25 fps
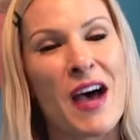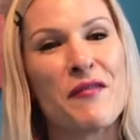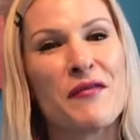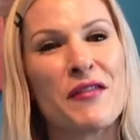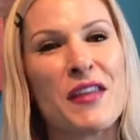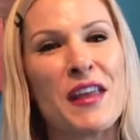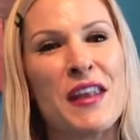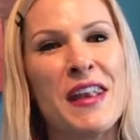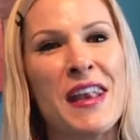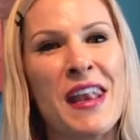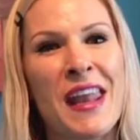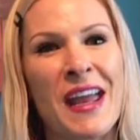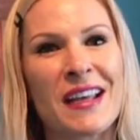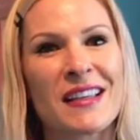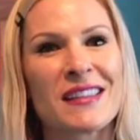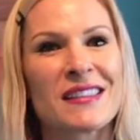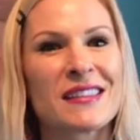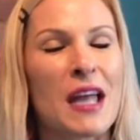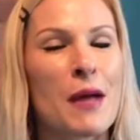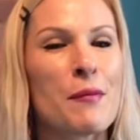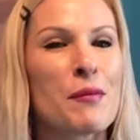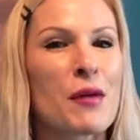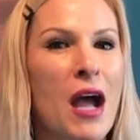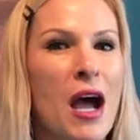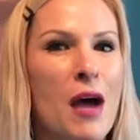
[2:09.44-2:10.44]
of the next
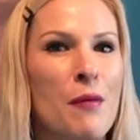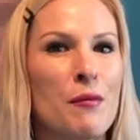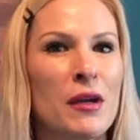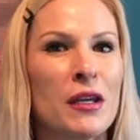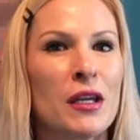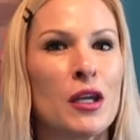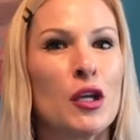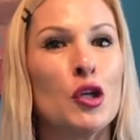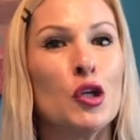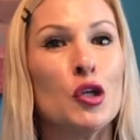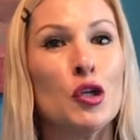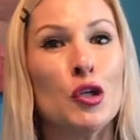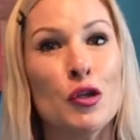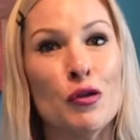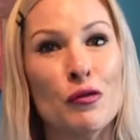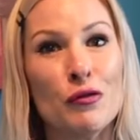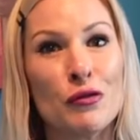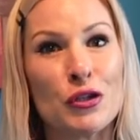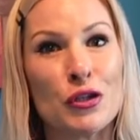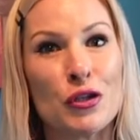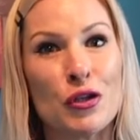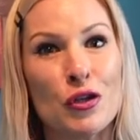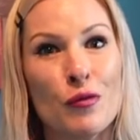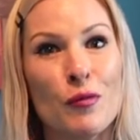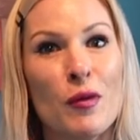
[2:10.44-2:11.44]
upcoming
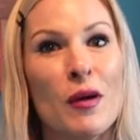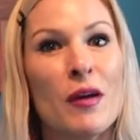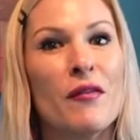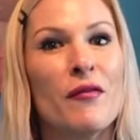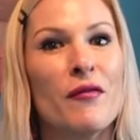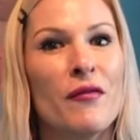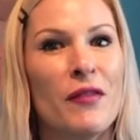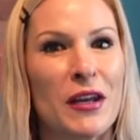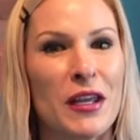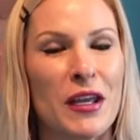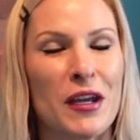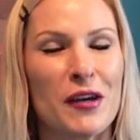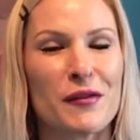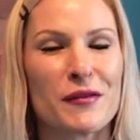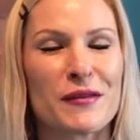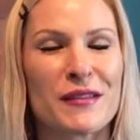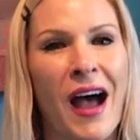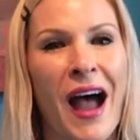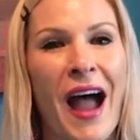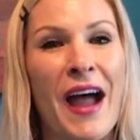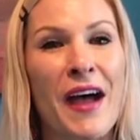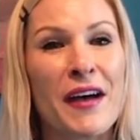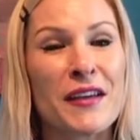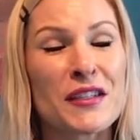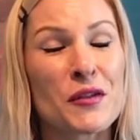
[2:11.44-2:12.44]
YouTube videos.
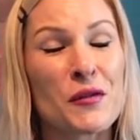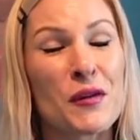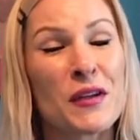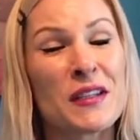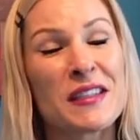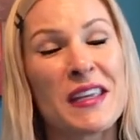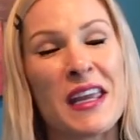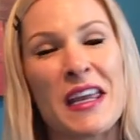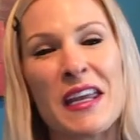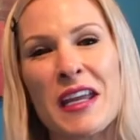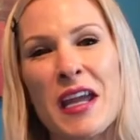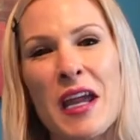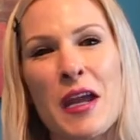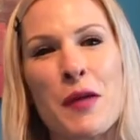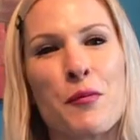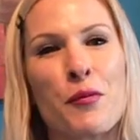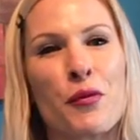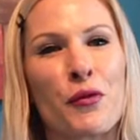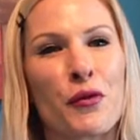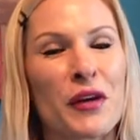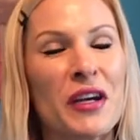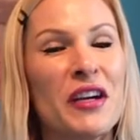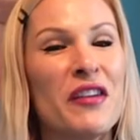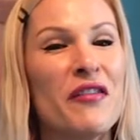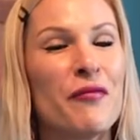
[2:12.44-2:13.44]
I also want to take a
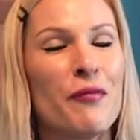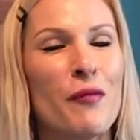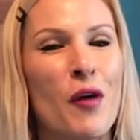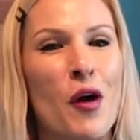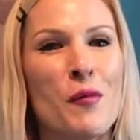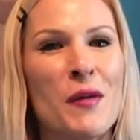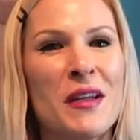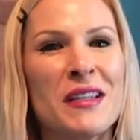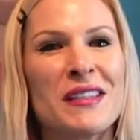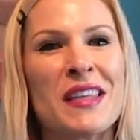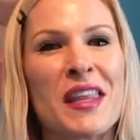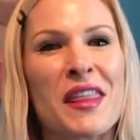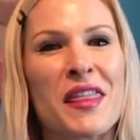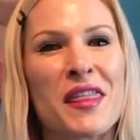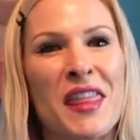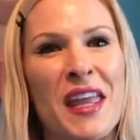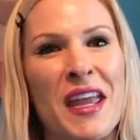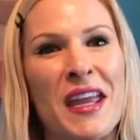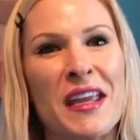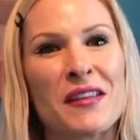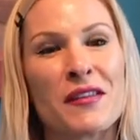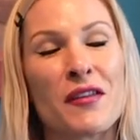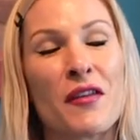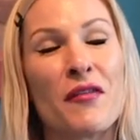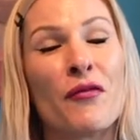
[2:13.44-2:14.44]
brief moment to
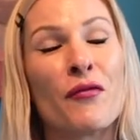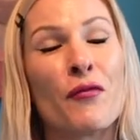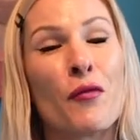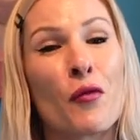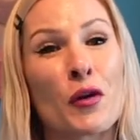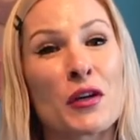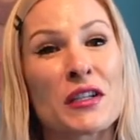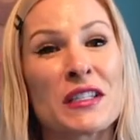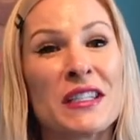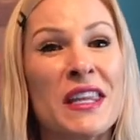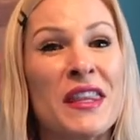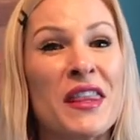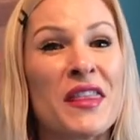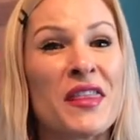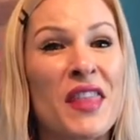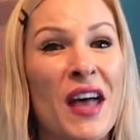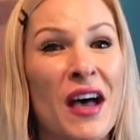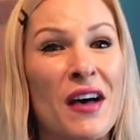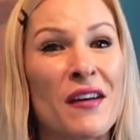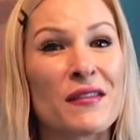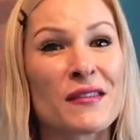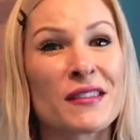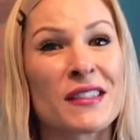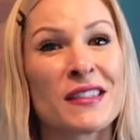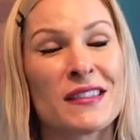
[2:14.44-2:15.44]
thank the
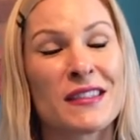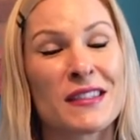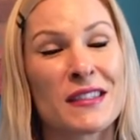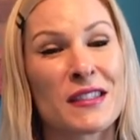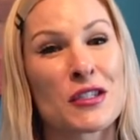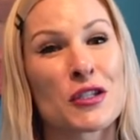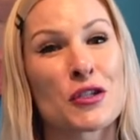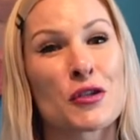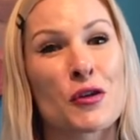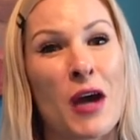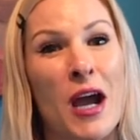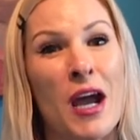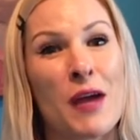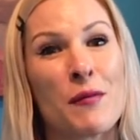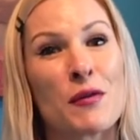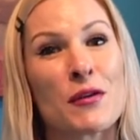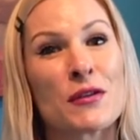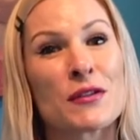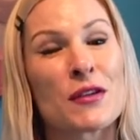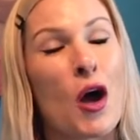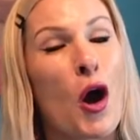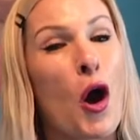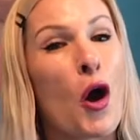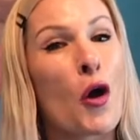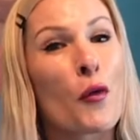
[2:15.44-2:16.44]
14,000
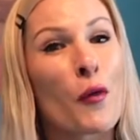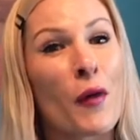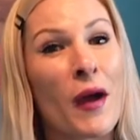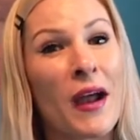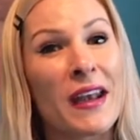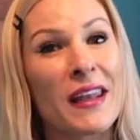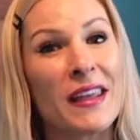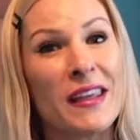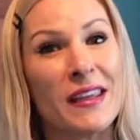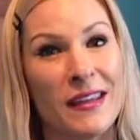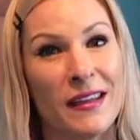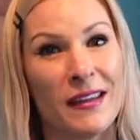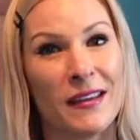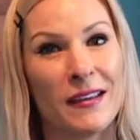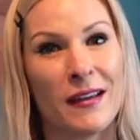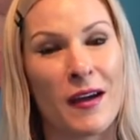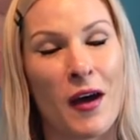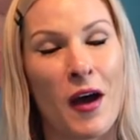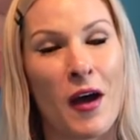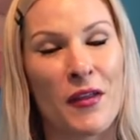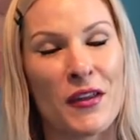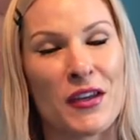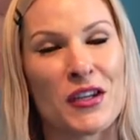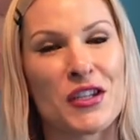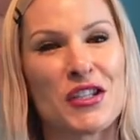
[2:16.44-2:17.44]
subscribers already
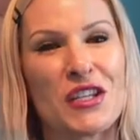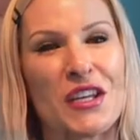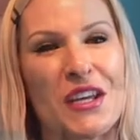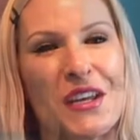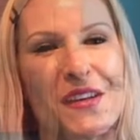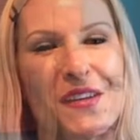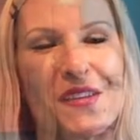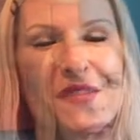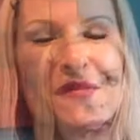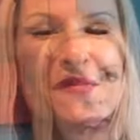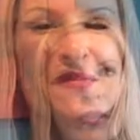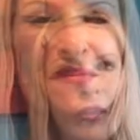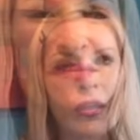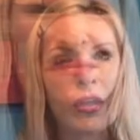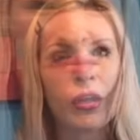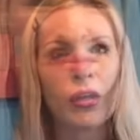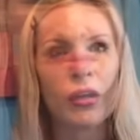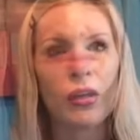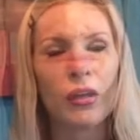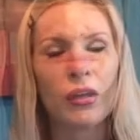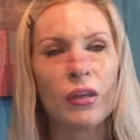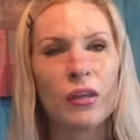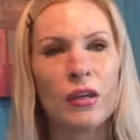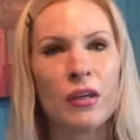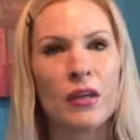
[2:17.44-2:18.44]
on this channel.
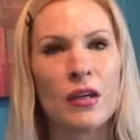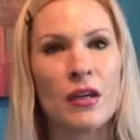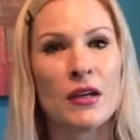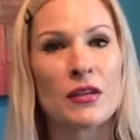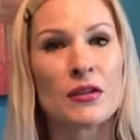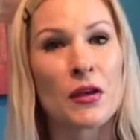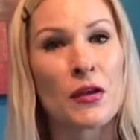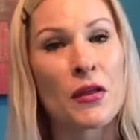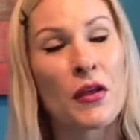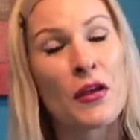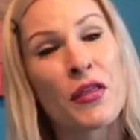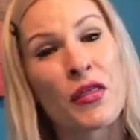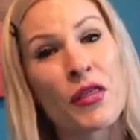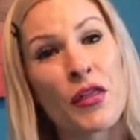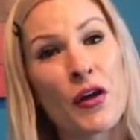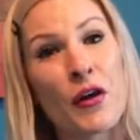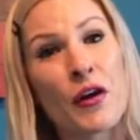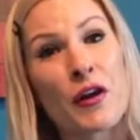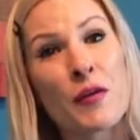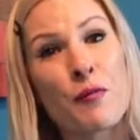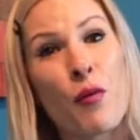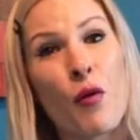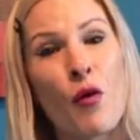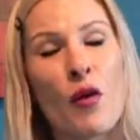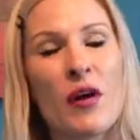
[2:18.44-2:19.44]
So the
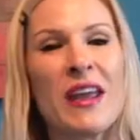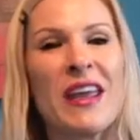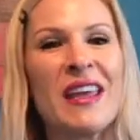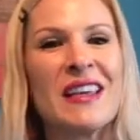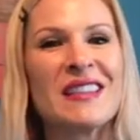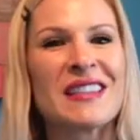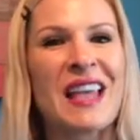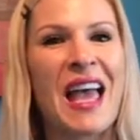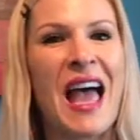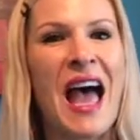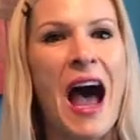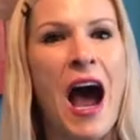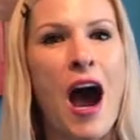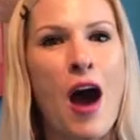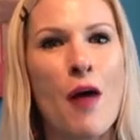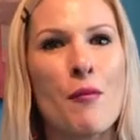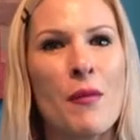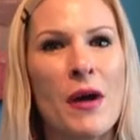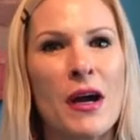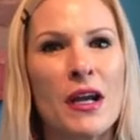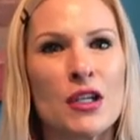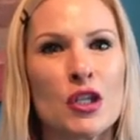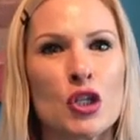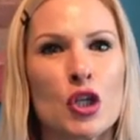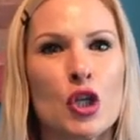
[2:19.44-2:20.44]
third point is how
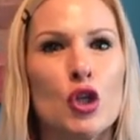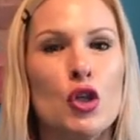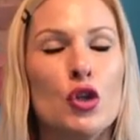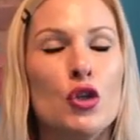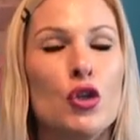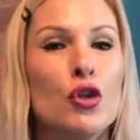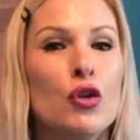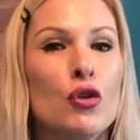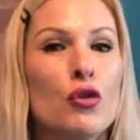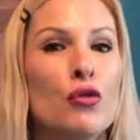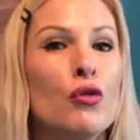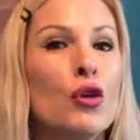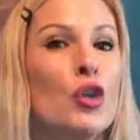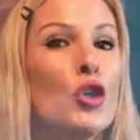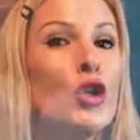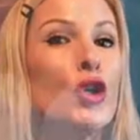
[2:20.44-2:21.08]
much you